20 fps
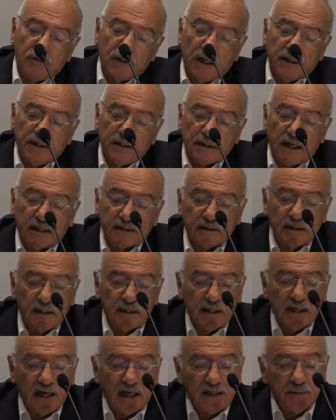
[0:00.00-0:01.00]
it has
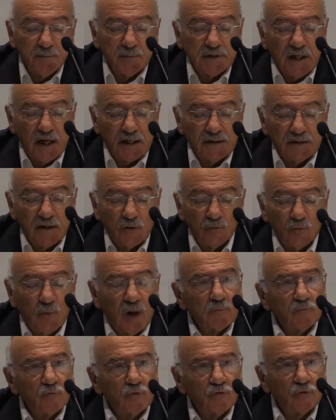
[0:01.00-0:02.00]
served for the
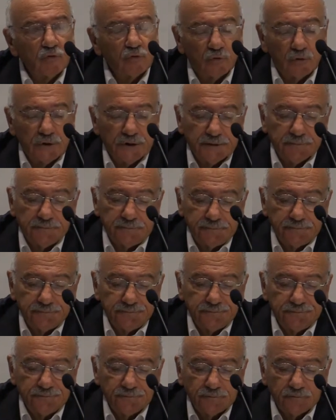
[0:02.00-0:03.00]

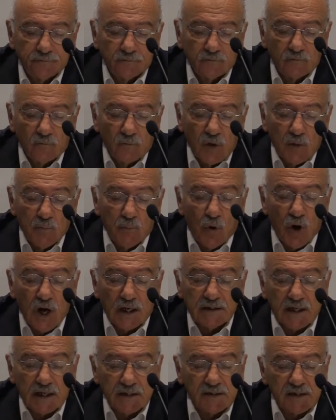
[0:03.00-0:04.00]
gradual approach of
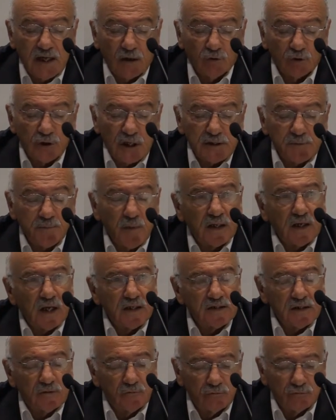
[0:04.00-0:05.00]
Armenian
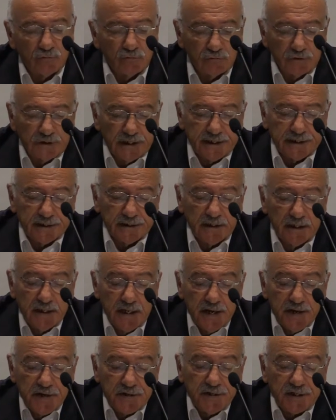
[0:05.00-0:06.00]
identity,
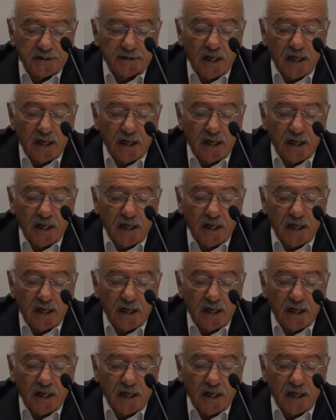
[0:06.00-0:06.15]
sub-identity.